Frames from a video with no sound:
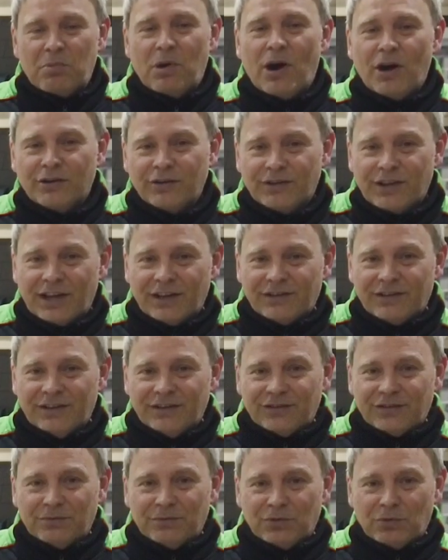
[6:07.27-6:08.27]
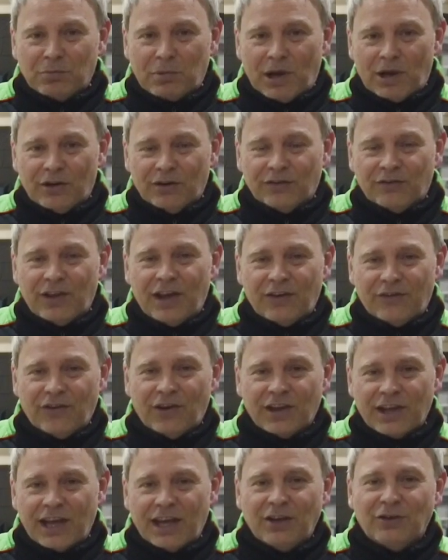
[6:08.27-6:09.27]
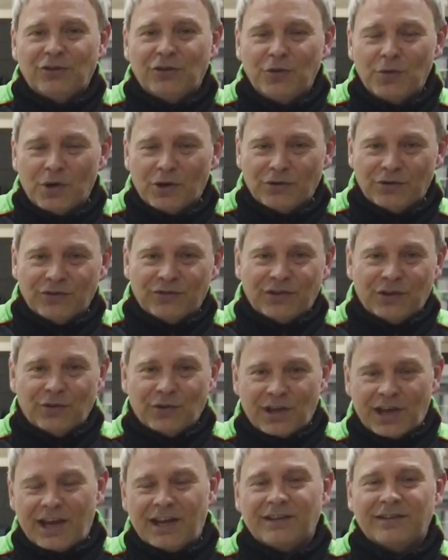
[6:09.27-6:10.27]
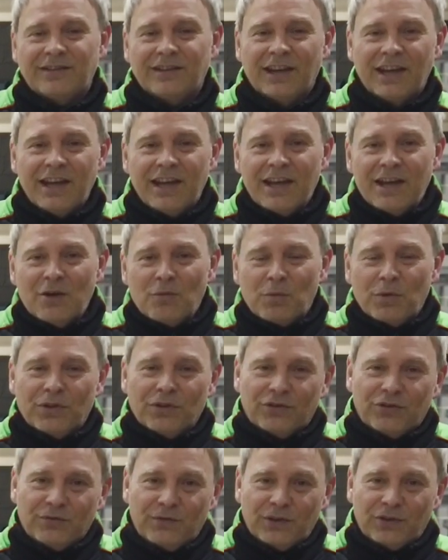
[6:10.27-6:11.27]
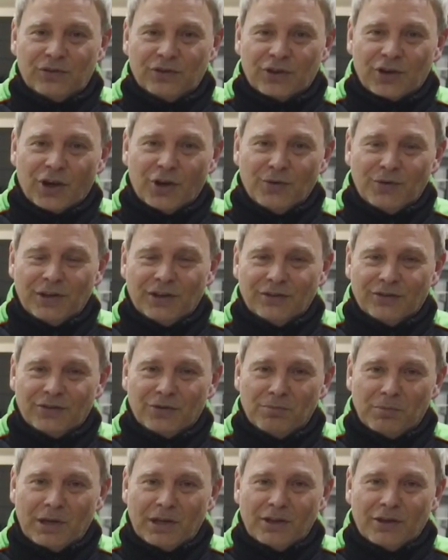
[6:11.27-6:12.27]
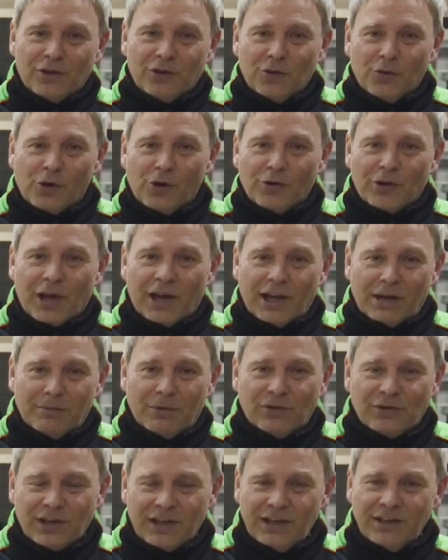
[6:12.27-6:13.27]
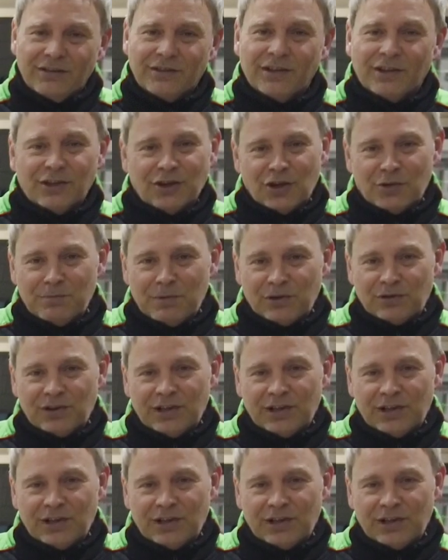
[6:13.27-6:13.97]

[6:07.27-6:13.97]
Part of that system is a pair of FIA 200 cell cats with a sufficient coating to mean that you're okay on MOTs, and no